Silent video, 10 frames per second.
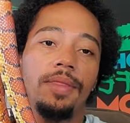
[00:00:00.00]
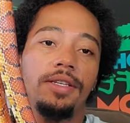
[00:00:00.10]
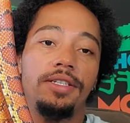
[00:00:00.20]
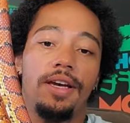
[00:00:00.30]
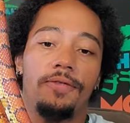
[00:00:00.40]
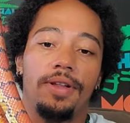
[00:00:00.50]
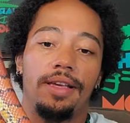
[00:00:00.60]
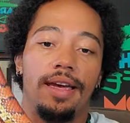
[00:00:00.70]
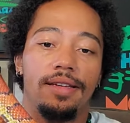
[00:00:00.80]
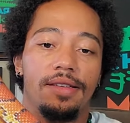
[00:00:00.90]
She
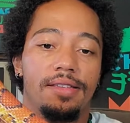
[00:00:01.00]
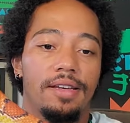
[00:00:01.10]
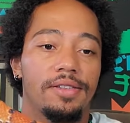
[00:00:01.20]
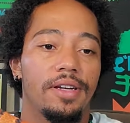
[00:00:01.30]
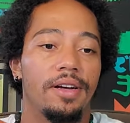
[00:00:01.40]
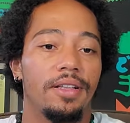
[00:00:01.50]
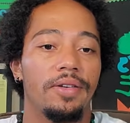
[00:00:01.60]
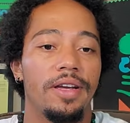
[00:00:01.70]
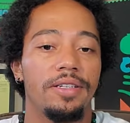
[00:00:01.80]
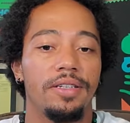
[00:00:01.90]
definitely has a Salsa
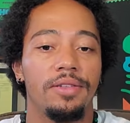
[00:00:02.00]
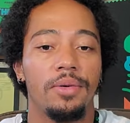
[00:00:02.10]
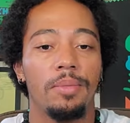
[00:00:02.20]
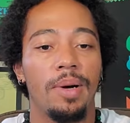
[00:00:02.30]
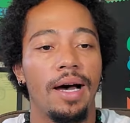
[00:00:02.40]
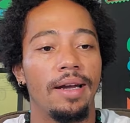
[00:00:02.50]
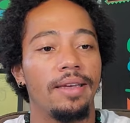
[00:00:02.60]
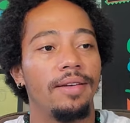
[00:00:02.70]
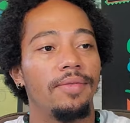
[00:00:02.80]
coloration to her body.